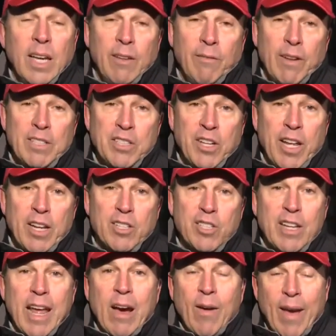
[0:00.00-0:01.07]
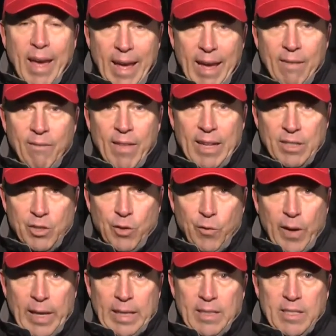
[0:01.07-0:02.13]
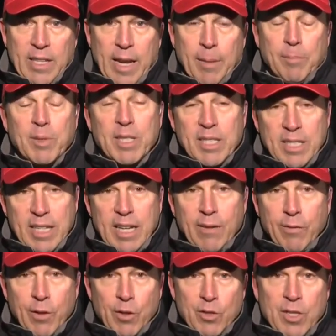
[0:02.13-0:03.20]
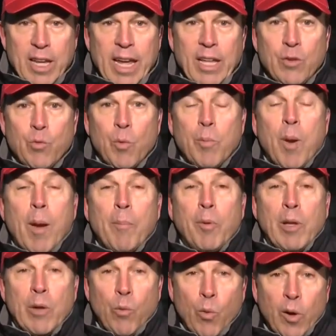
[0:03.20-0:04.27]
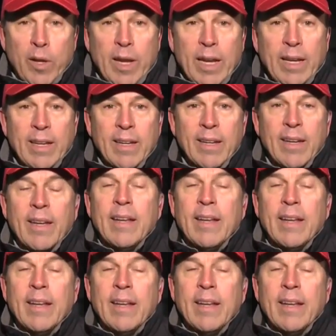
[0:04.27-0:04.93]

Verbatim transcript: Investigators now have that surveillance tape to see if those gates were properly working,